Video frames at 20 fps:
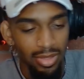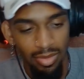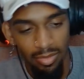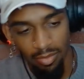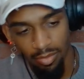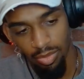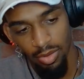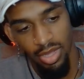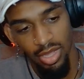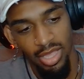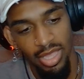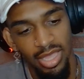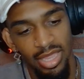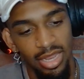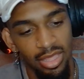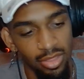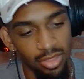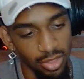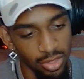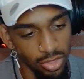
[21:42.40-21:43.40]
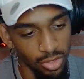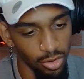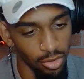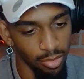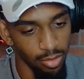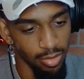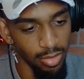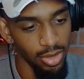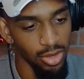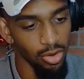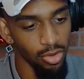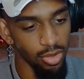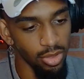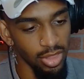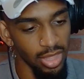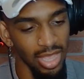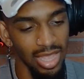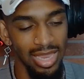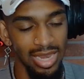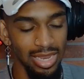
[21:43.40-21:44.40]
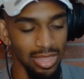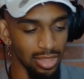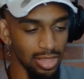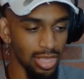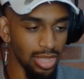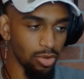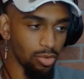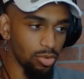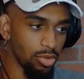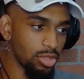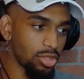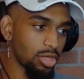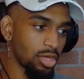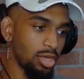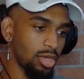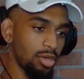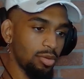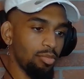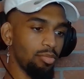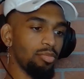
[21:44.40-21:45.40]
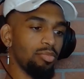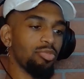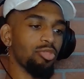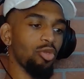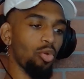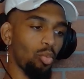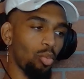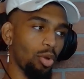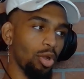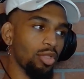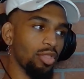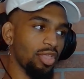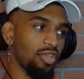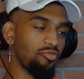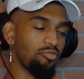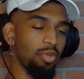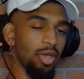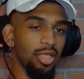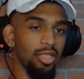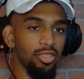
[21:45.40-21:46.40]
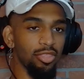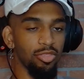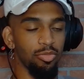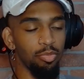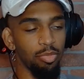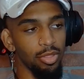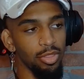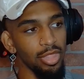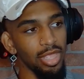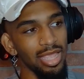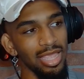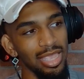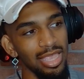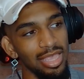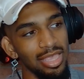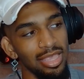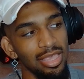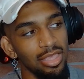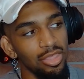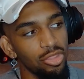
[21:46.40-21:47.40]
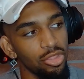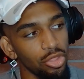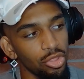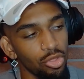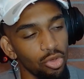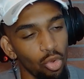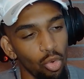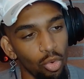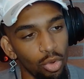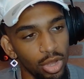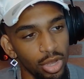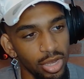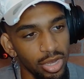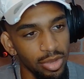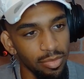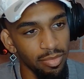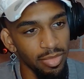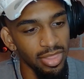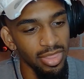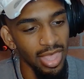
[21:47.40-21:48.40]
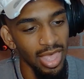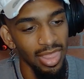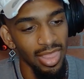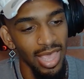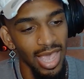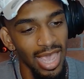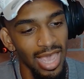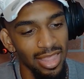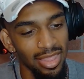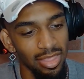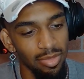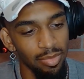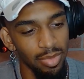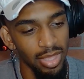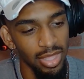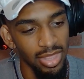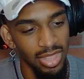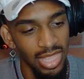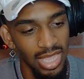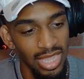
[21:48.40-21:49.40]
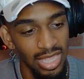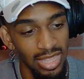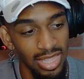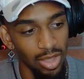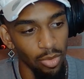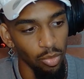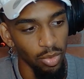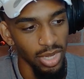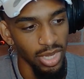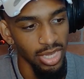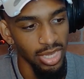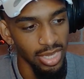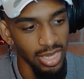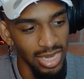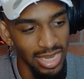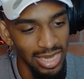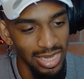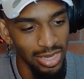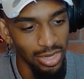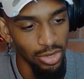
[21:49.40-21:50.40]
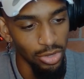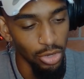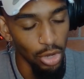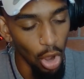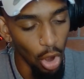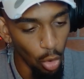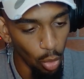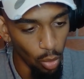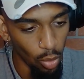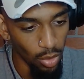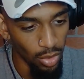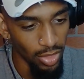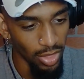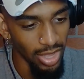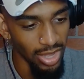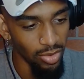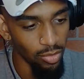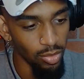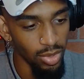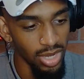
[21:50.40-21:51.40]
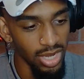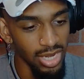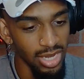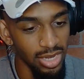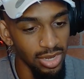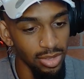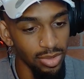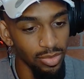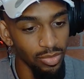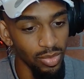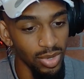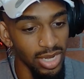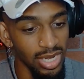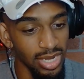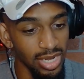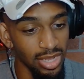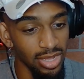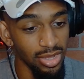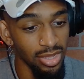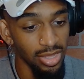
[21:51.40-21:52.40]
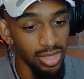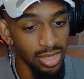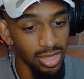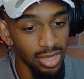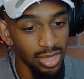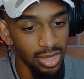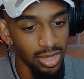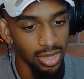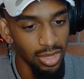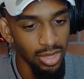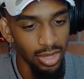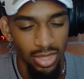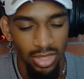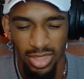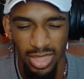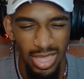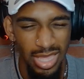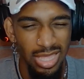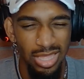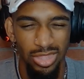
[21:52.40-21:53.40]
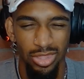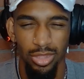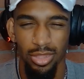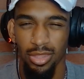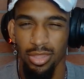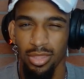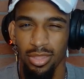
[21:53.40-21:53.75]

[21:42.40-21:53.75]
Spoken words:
But it is a term, you know, because I get it, language. So work-life balance. But like, it's just coining to me that has to be a thing that we need to know. Like, we need to teach.